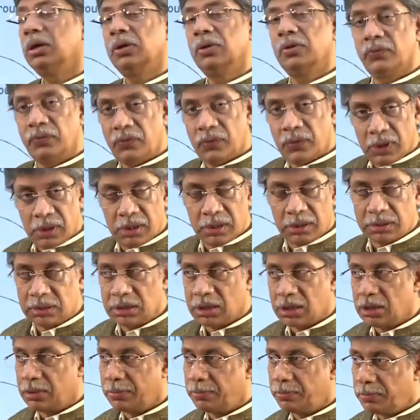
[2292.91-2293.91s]
for
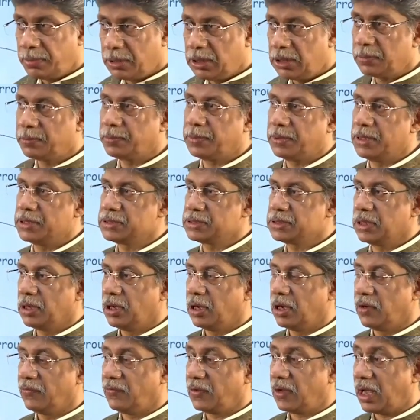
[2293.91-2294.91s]
the purpose of